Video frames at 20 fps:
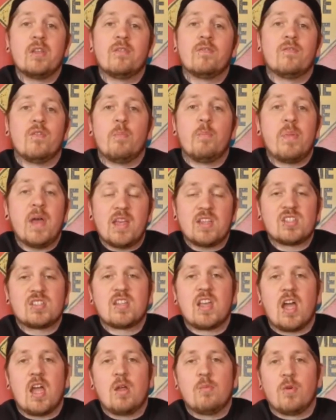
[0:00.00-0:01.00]
the best
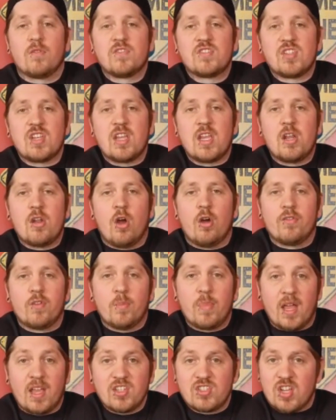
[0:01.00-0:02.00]
game I've seen on the
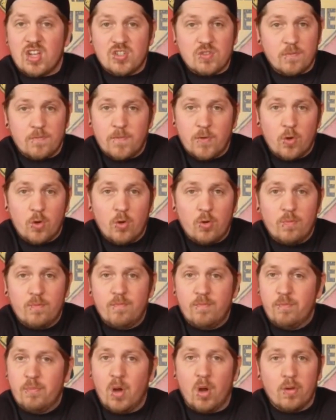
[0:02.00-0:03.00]
PlayStation 4
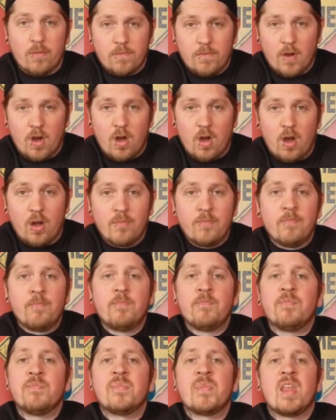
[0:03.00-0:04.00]
by far.
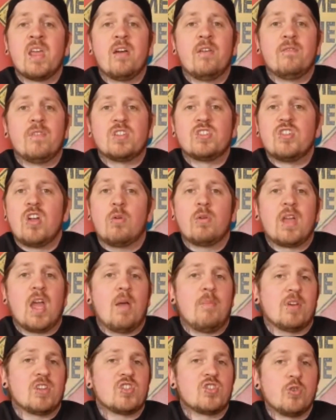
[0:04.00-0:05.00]
There's no
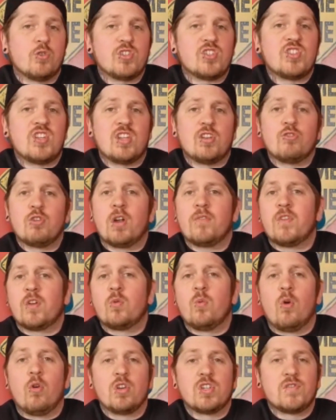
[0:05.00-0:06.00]
game that's touched it
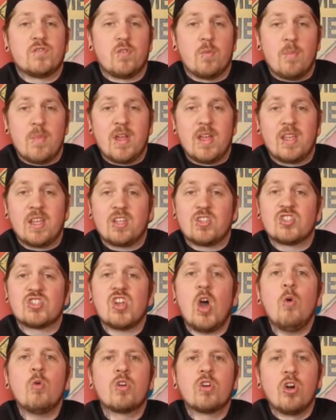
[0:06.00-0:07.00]
graphic wise for me. It's
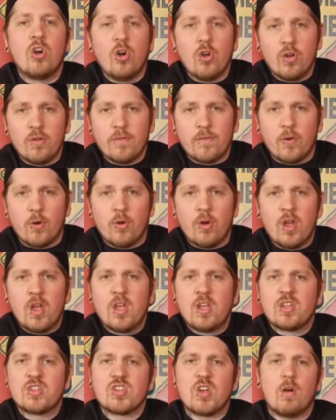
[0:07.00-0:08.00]
so colourful,
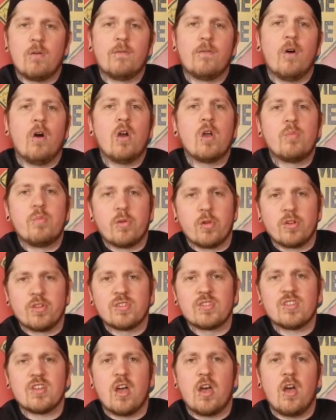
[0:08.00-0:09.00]
so
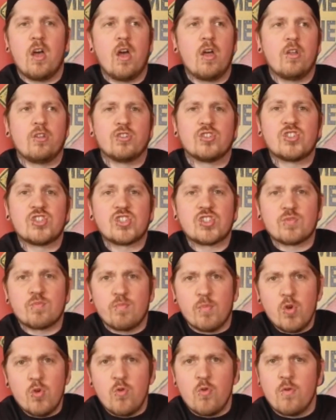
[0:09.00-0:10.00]
vibrant and
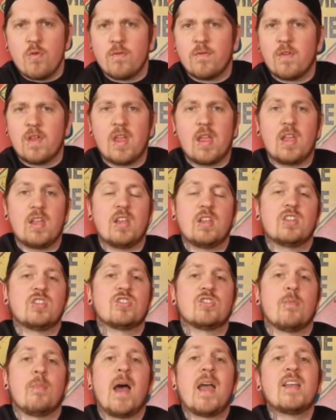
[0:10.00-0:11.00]
smooth,
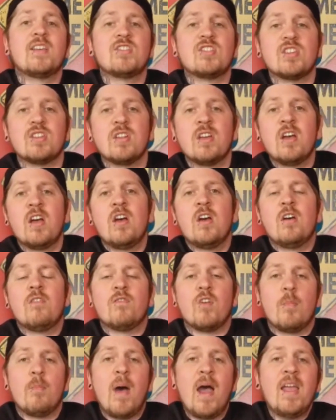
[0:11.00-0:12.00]
it's amazing.
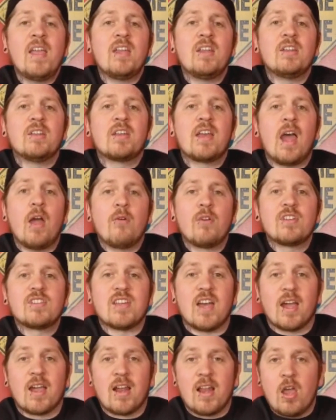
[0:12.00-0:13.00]
The main
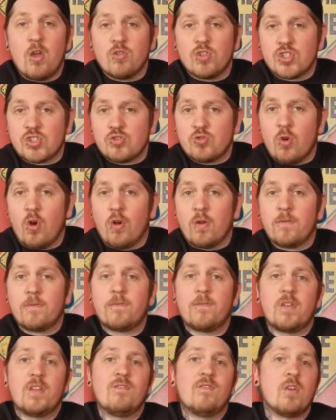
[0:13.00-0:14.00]
character, Cloud
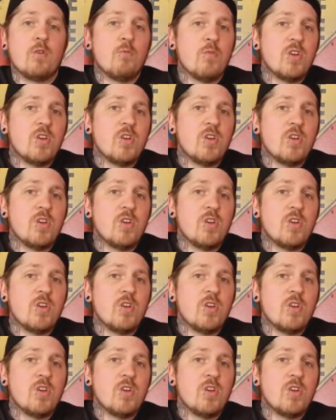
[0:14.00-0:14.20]
Strife, in the